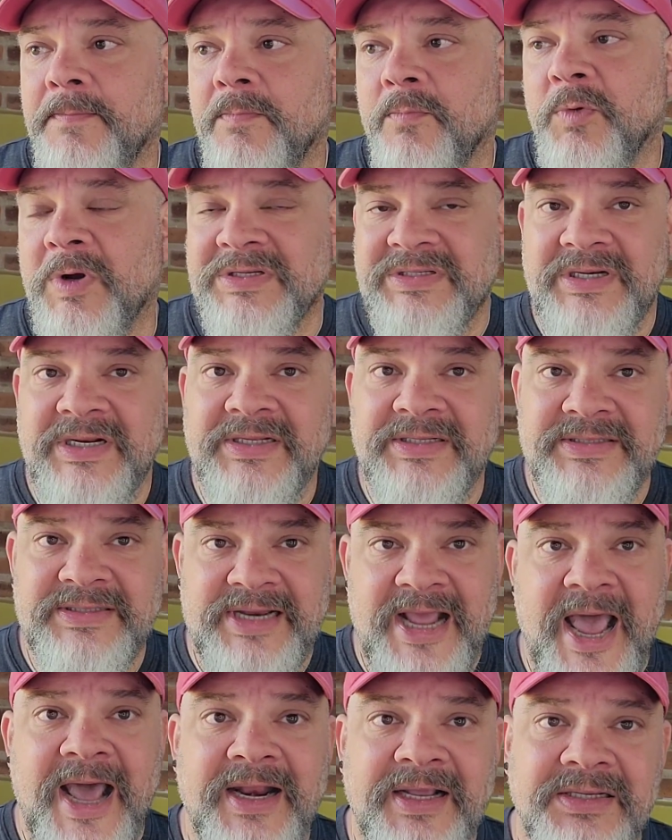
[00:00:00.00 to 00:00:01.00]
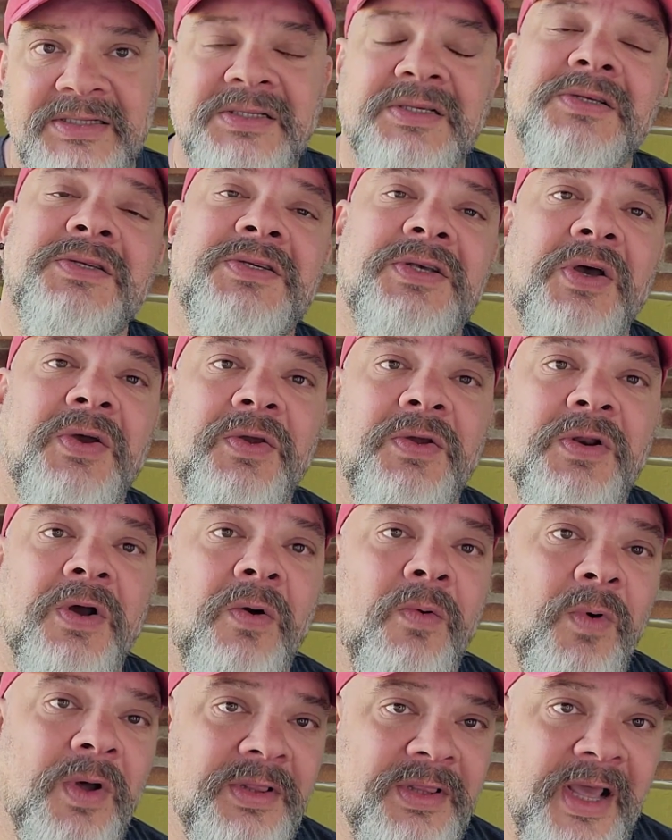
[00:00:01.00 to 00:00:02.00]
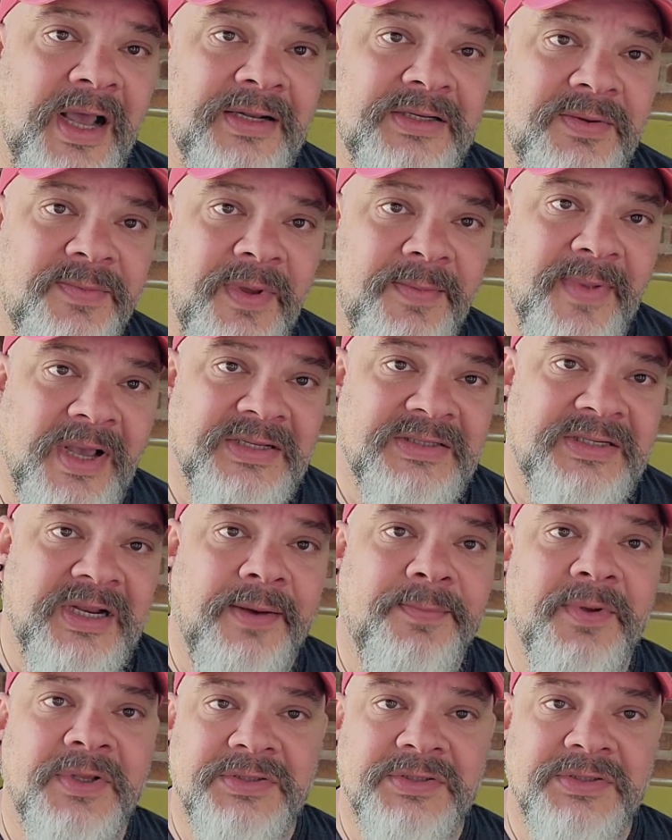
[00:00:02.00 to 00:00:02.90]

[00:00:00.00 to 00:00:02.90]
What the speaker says: resident status. So you don't want that to be messed up.